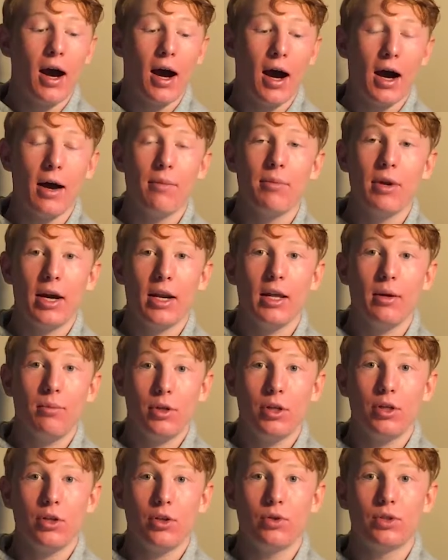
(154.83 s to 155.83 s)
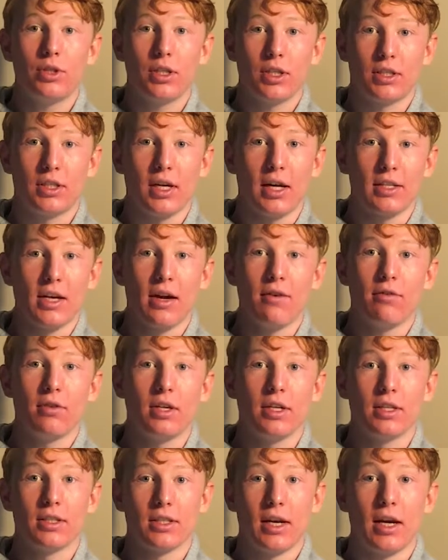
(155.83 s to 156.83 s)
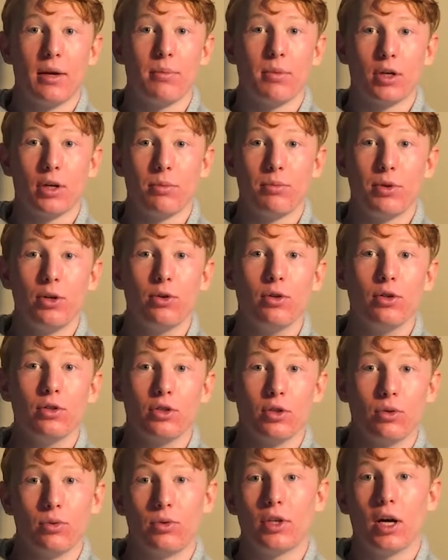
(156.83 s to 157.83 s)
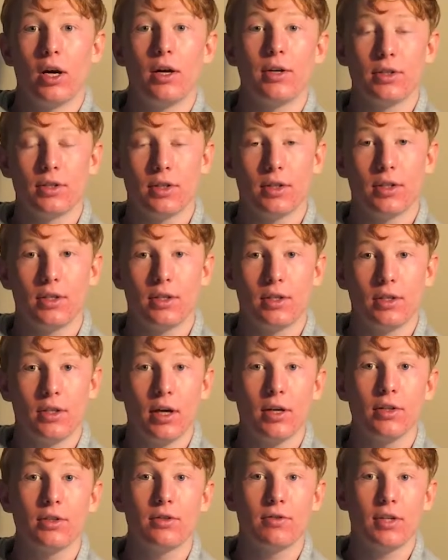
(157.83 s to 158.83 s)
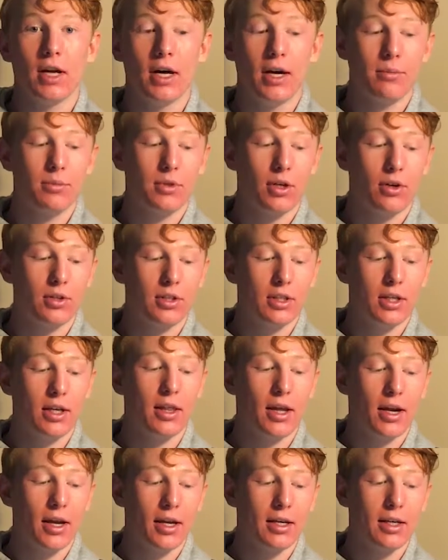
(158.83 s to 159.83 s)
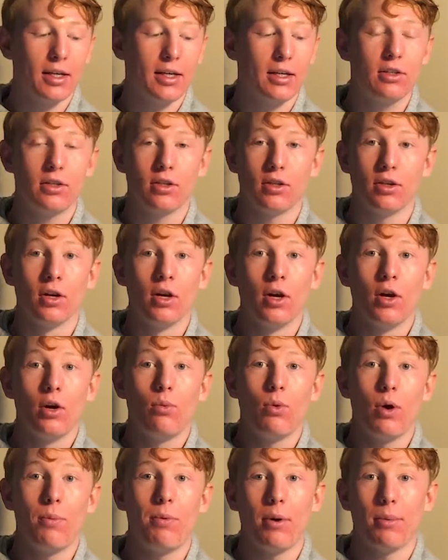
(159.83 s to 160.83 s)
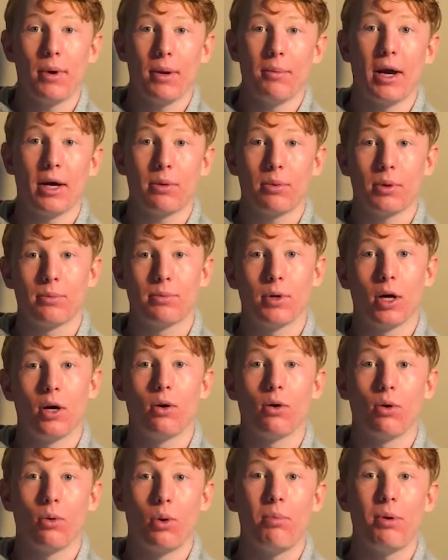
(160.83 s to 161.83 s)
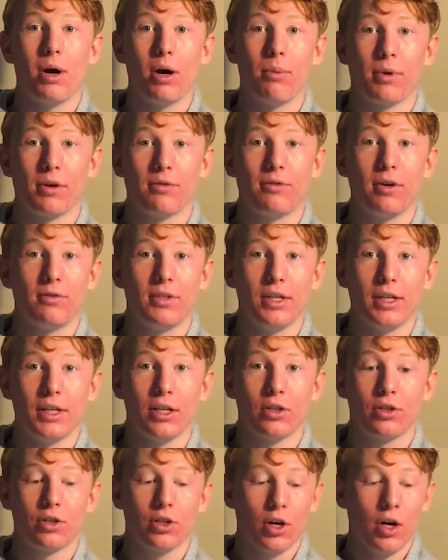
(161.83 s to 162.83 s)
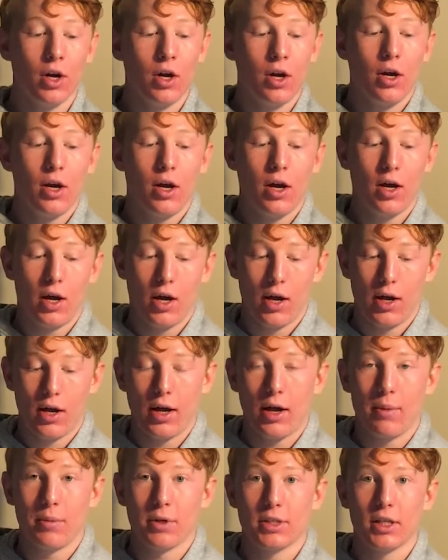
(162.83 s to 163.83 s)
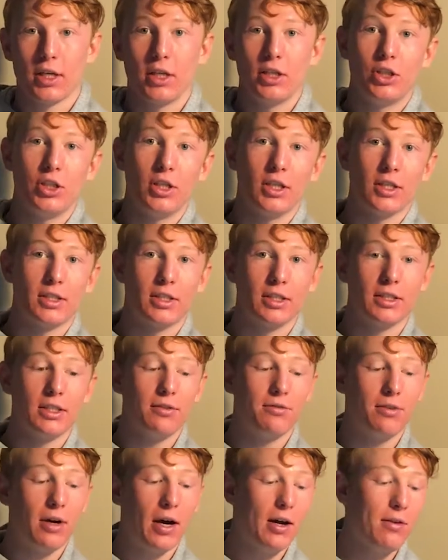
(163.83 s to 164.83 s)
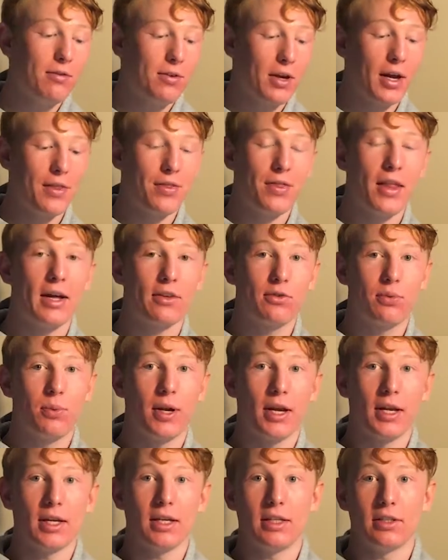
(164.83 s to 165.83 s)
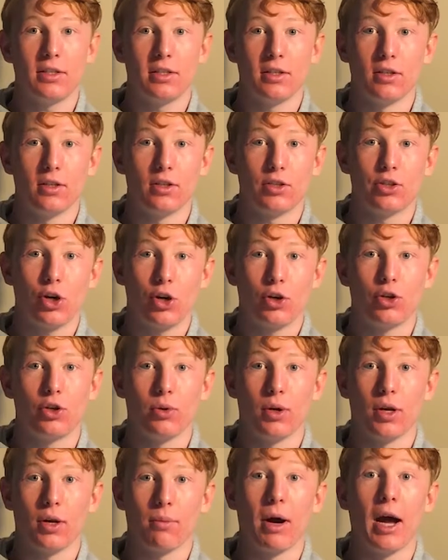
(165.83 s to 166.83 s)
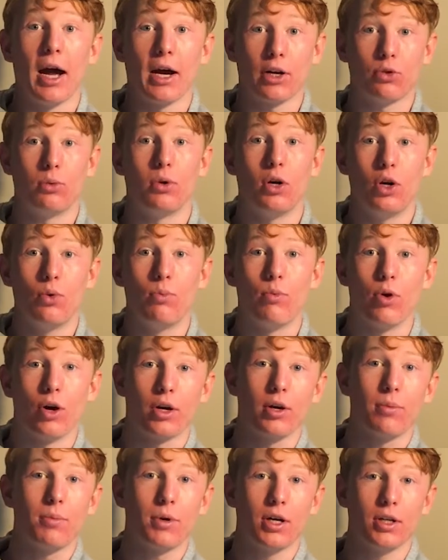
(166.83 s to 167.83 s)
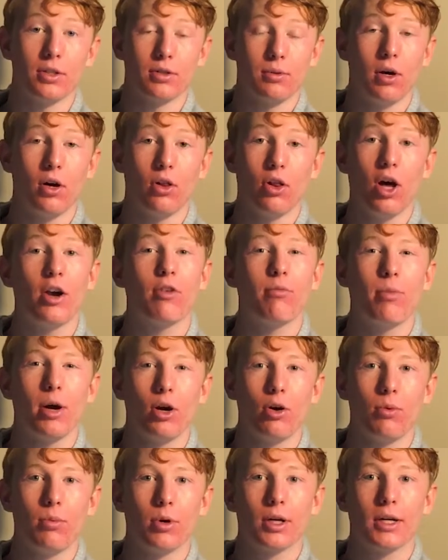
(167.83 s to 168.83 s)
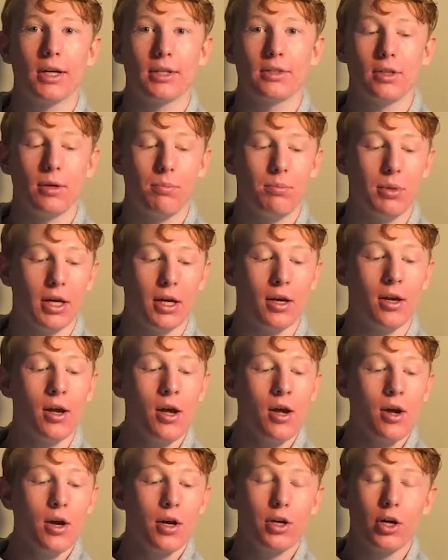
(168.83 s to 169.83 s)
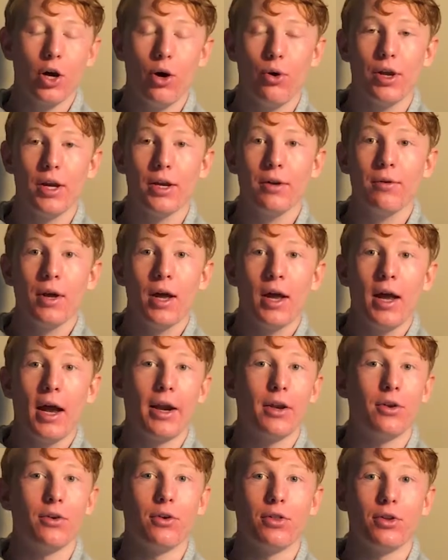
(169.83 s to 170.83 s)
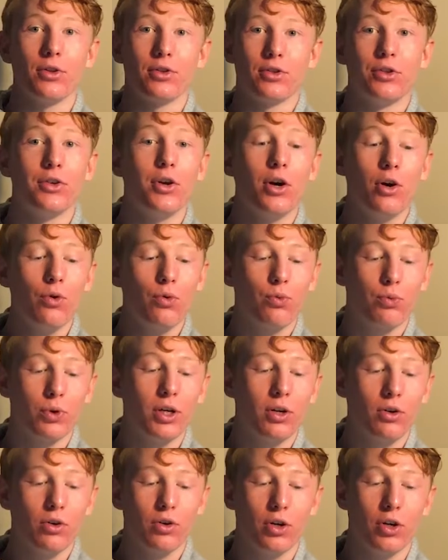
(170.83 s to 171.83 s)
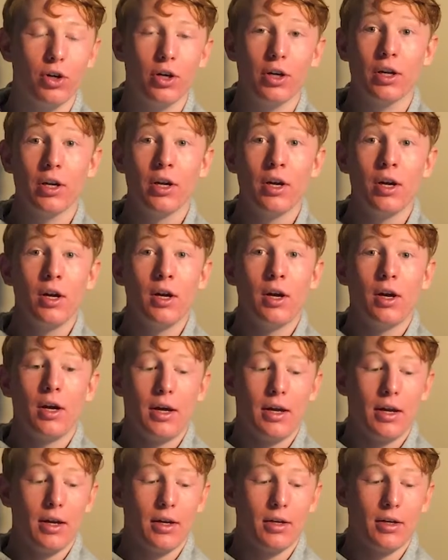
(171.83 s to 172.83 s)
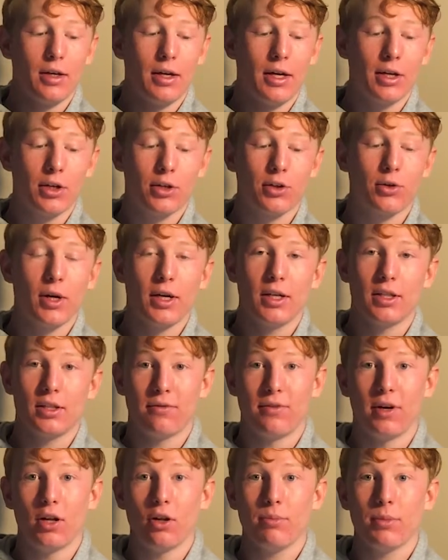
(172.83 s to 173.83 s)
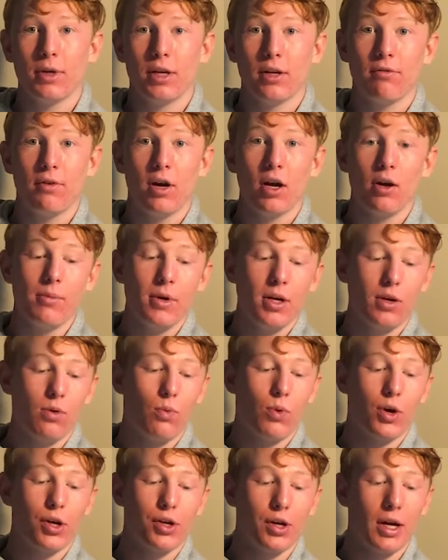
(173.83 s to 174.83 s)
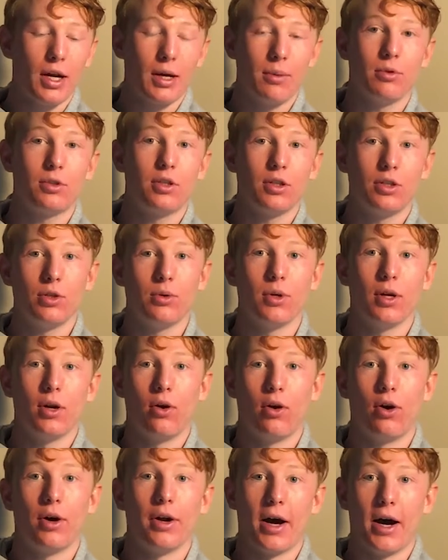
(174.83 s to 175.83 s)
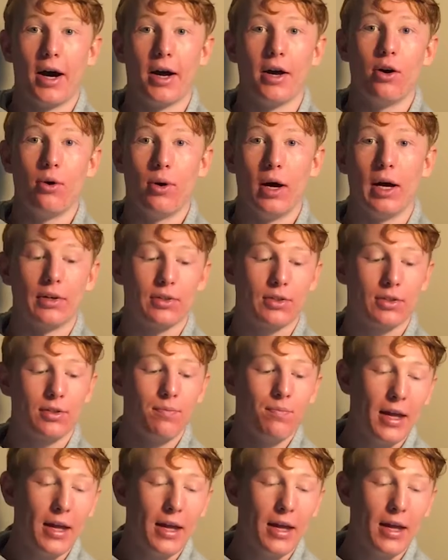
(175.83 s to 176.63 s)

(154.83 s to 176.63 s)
I'm not able to use this as heavily as I am a computer, so tons of times I'll see that I need to whip out my MacBook Pro or whip out my 15-inch MSI GS65, and that's when I need to start doing my actual homework, because a lot of my homework ends up being coding, and there's no real good integrated development environment where you're able to do it on iOS.